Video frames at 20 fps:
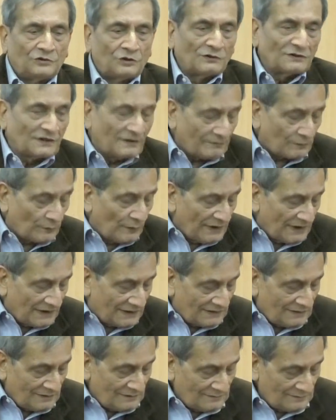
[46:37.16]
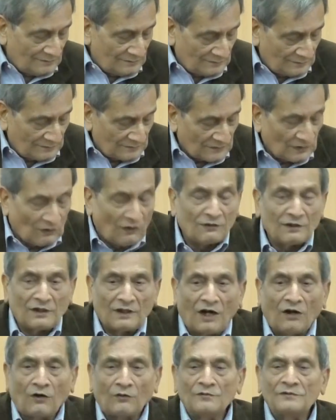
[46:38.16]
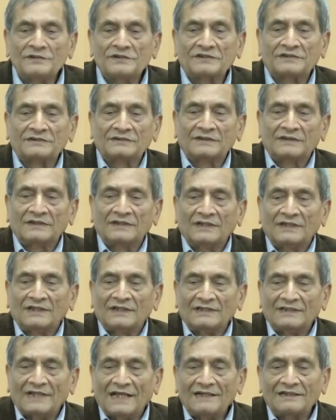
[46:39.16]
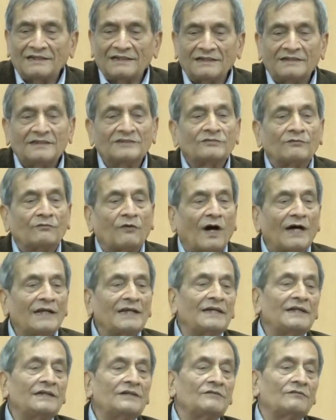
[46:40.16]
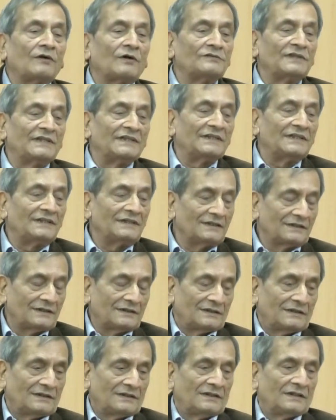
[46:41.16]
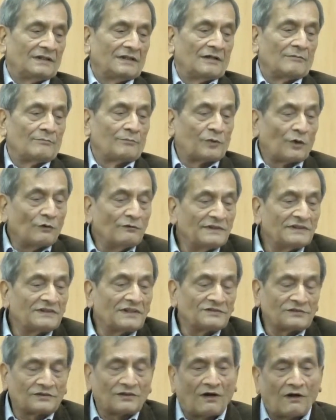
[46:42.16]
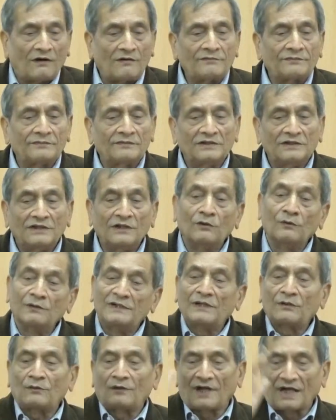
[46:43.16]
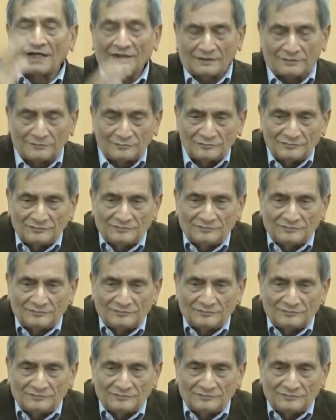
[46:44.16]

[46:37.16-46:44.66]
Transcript: Joseph Korean on grounds that it is violative of the provisions of the Holy Quran.